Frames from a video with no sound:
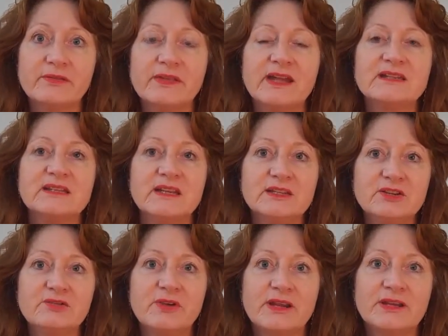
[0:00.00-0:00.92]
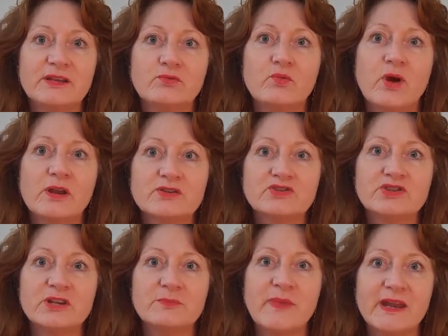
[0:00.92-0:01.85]
and that's integrated
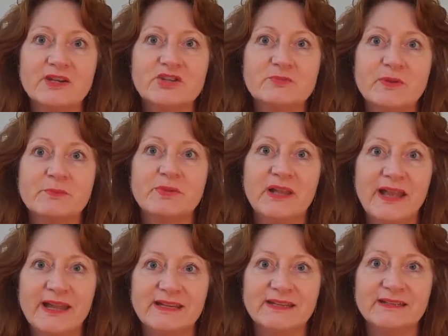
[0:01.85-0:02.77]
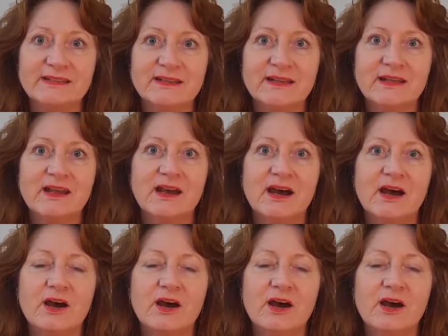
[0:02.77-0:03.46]
watershed management planning. Mm-hmm.